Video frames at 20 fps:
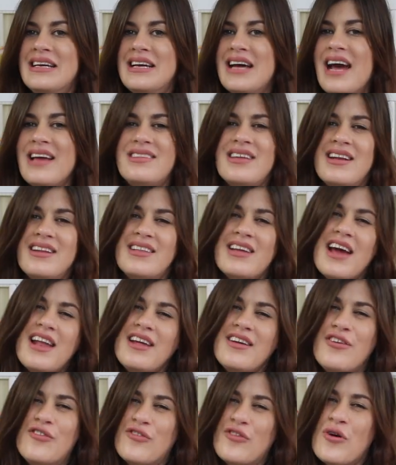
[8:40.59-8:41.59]
I said, it's kind
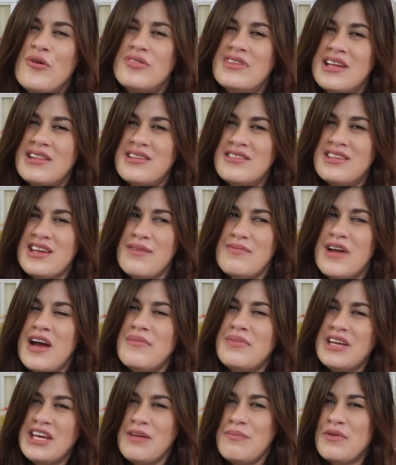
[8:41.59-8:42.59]
of gross at the same
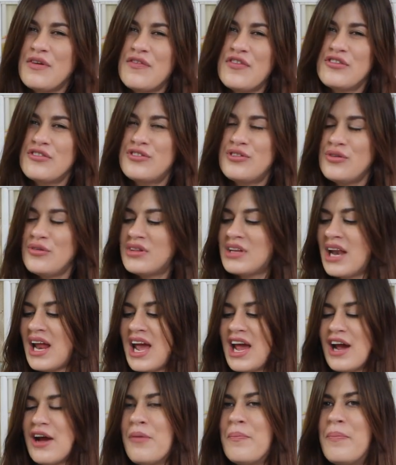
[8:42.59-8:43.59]
time to keep your first tooth and
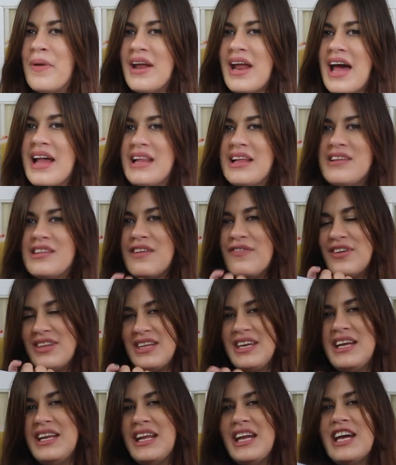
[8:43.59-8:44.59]
hair, but at least if
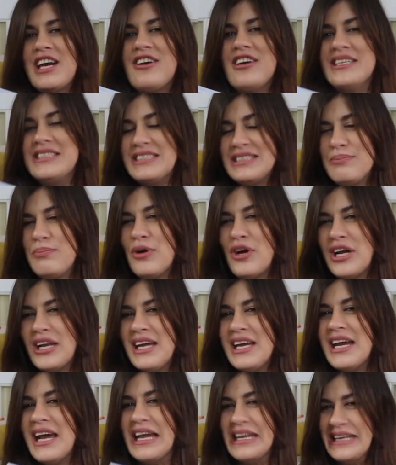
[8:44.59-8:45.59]
it's in here, it's
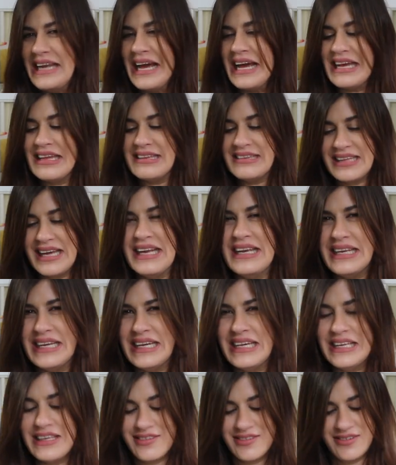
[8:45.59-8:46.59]
pretty and nice and
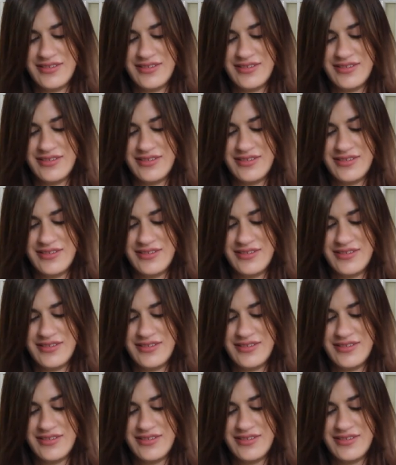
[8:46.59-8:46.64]
neat.